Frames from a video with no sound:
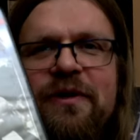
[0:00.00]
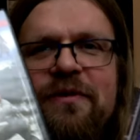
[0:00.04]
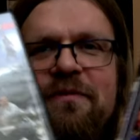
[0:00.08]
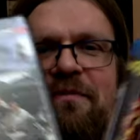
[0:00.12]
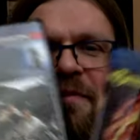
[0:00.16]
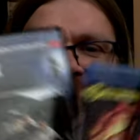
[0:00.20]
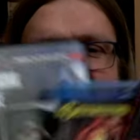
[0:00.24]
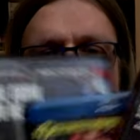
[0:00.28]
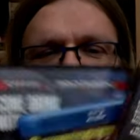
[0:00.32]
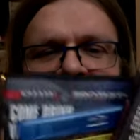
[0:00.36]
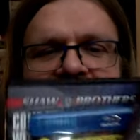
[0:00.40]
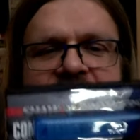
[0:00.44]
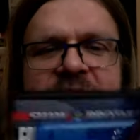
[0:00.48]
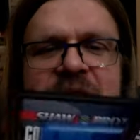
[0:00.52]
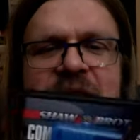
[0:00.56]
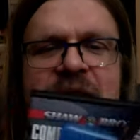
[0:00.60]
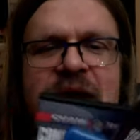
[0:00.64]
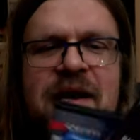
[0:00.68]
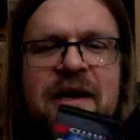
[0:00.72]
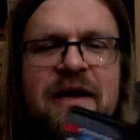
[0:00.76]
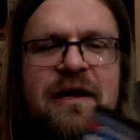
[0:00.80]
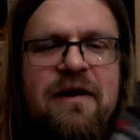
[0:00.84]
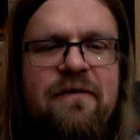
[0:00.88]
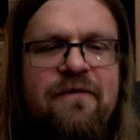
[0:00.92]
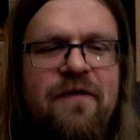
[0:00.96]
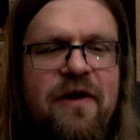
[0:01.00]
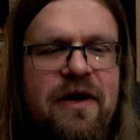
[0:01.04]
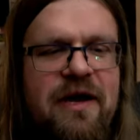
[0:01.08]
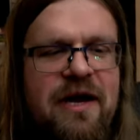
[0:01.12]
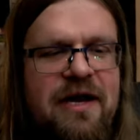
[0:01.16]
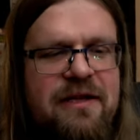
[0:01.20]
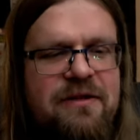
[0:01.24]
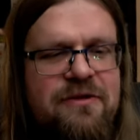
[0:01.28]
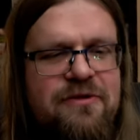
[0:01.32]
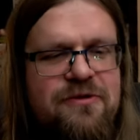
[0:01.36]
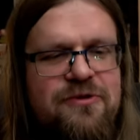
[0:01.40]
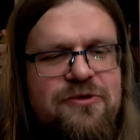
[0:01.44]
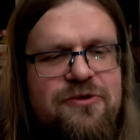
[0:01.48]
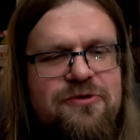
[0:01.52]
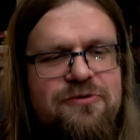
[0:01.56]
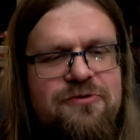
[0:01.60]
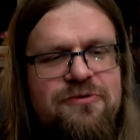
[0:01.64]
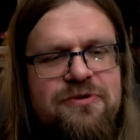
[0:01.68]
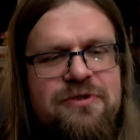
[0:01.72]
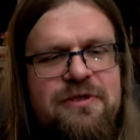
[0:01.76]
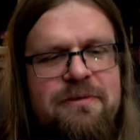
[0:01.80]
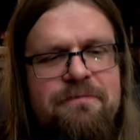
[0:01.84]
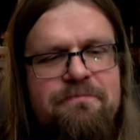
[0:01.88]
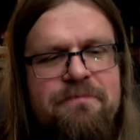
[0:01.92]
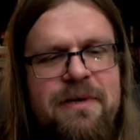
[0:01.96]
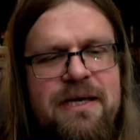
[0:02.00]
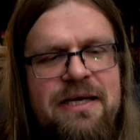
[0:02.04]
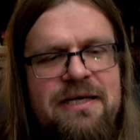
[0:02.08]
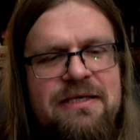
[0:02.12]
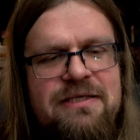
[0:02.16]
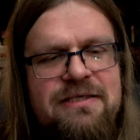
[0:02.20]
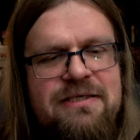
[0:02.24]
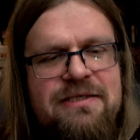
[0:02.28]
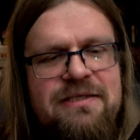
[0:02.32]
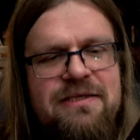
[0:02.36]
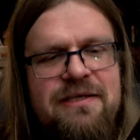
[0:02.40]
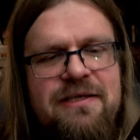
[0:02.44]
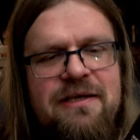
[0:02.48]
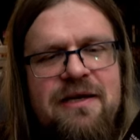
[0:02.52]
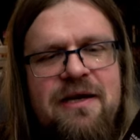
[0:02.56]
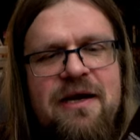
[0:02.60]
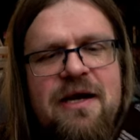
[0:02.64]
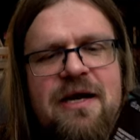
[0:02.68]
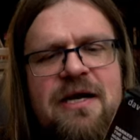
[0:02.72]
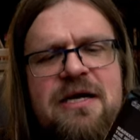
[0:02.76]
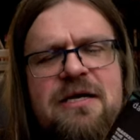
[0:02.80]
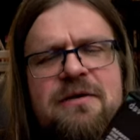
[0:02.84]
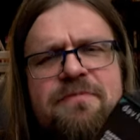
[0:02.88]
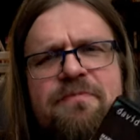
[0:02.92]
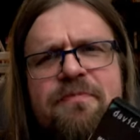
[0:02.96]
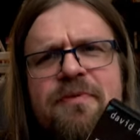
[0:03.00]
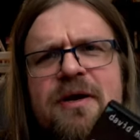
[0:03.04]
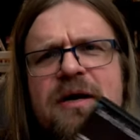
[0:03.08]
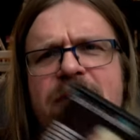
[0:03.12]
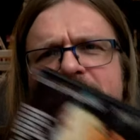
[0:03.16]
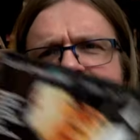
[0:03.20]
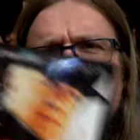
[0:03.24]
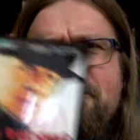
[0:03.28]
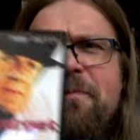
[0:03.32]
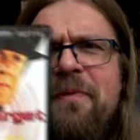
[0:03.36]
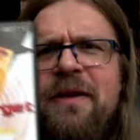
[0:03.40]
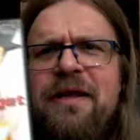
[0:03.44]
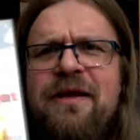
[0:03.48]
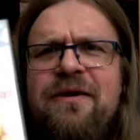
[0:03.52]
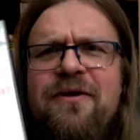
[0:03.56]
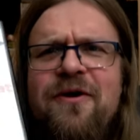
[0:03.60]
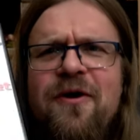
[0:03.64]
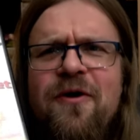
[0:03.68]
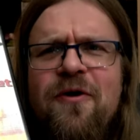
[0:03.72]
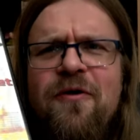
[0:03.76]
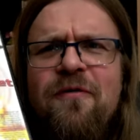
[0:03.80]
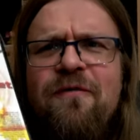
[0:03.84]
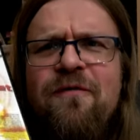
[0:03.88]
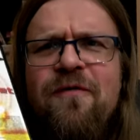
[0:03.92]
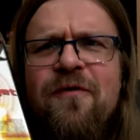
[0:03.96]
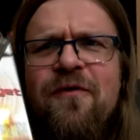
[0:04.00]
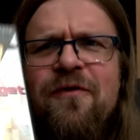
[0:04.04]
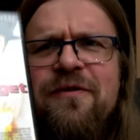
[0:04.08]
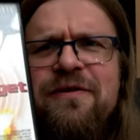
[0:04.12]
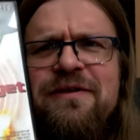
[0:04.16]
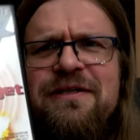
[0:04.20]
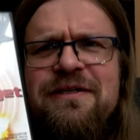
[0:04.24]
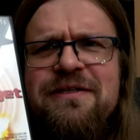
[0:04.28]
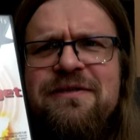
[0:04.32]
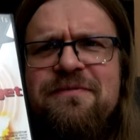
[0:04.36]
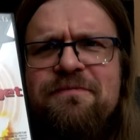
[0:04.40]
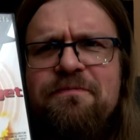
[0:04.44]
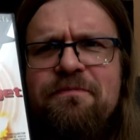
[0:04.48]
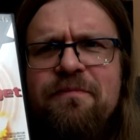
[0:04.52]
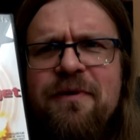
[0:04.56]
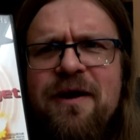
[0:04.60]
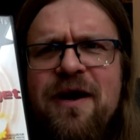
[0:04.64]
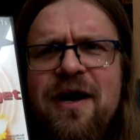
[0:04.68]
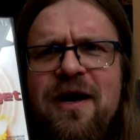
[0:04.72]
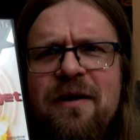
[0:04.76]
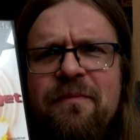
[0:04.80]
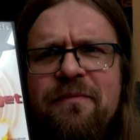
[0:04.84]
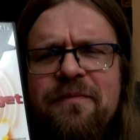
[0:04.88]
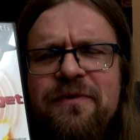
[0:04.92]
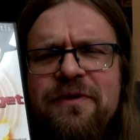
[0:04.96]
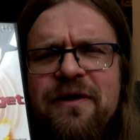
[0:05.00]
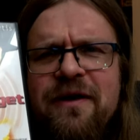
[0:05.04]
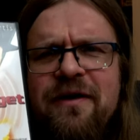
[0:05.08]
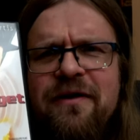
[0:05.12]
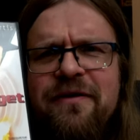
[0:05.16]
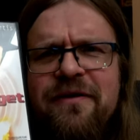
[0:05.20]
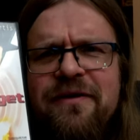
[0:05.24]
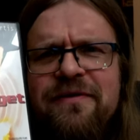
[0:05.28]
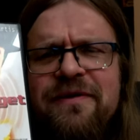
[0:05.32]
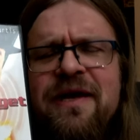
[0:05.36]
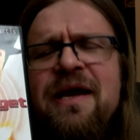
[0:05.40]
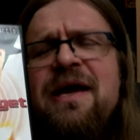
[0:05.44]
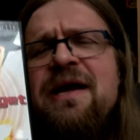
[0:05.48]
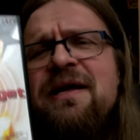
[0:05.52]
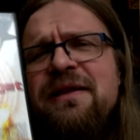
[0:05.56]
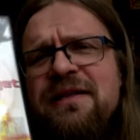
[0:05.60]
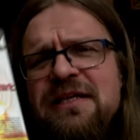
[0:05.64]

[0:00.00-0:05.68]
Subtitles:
With Me. If I had to choose the best, I'd probably go for this Prime Target.